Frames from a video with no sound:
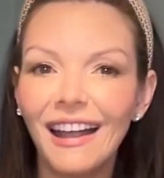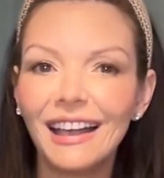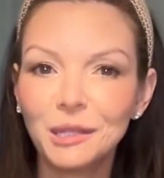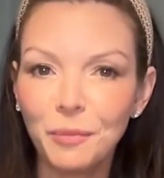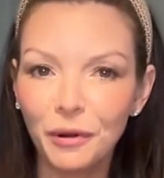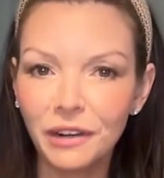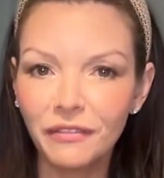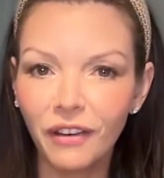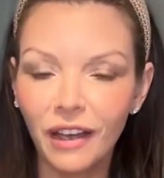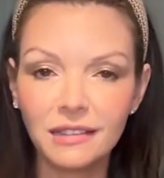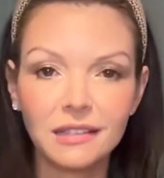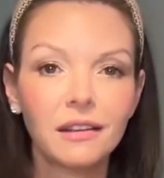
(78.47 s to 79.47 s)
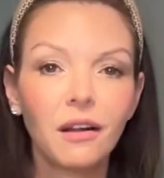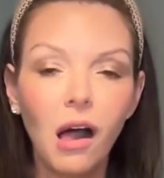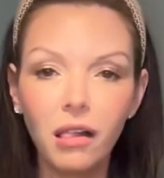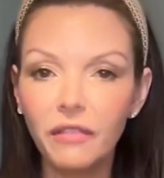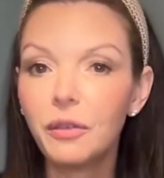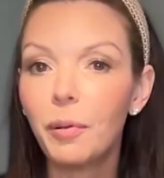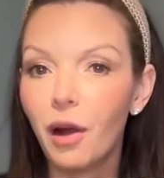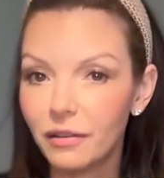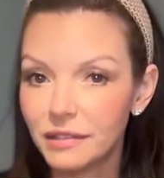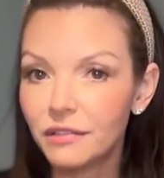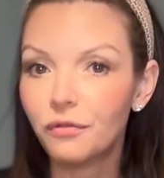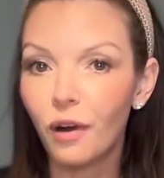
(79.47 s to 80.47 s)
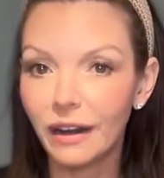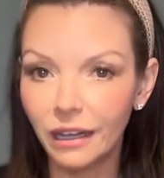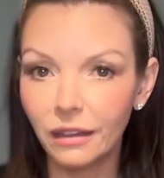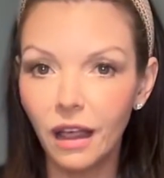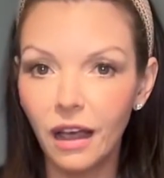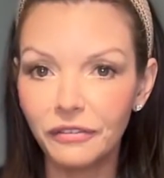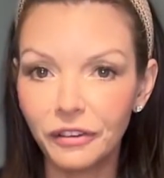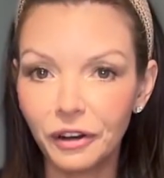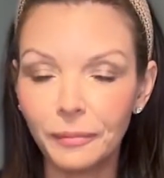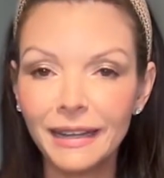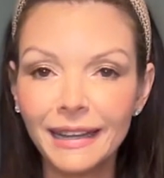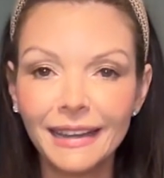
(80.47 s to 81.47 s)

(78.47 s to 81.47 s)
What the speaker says: expert advice on all of the parts of running a law firm